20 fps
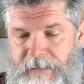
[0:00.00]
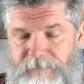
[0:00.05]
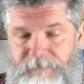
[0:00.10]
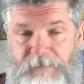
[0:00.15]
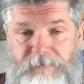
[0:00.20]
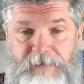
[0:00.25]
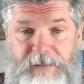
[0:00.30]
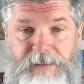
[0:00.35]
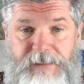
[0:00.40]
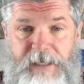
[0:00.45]

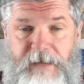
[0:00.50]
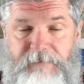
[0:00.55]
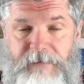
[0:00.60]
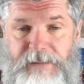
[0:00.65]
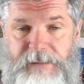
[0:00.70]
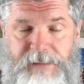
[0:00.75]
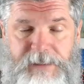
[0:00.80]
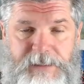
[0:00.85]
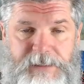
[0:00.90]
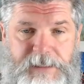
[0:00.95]
57
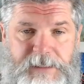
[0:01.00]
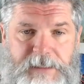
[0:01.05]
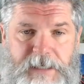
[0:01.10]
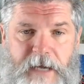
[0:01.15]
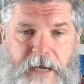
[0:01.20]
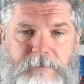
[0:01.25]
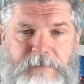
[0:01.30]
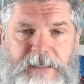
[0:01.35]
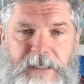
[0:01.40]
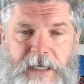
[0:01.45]
to 60
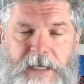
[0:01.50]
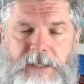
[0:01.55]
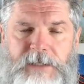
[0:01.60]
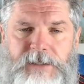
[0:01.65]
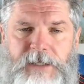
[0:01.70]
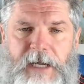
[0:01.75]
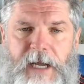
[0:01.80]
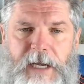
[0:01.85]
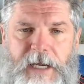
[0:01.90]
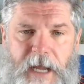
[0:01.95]
times
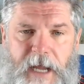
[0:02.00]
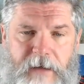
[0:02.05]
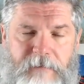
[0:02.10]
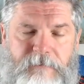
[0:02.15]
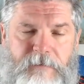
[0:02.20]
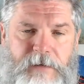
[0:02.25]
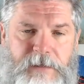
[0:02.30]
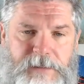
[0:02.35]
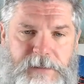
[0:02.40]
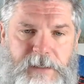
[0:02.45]
each and
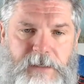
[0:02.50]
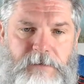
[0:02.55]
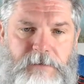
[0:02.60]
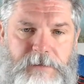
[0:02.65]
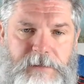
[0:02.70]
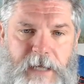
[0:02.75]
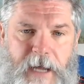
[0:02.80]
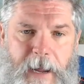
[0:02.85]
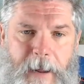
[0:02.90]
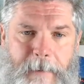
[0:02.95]
every single
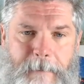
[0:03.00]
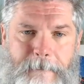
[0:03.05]
day.